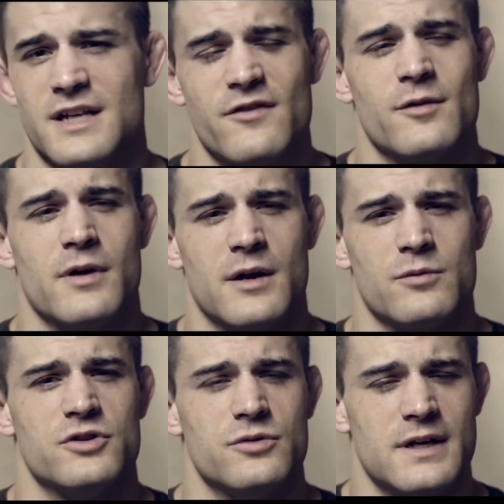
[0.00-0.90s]
everybody
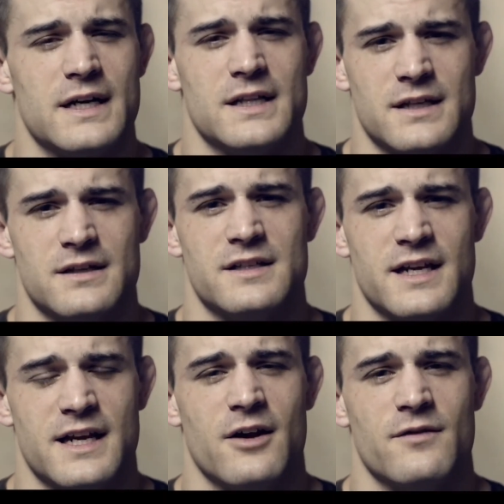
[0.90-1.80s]
will do anything to
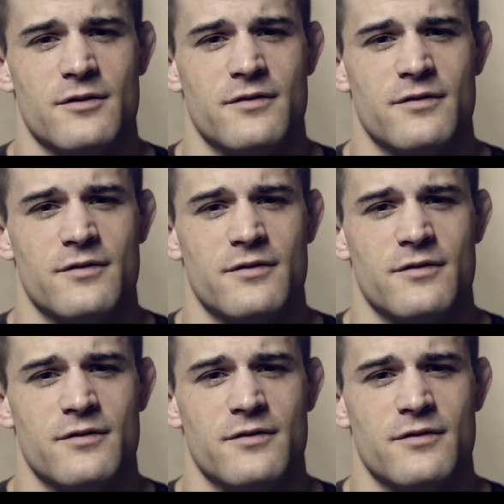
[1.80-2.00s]
take care of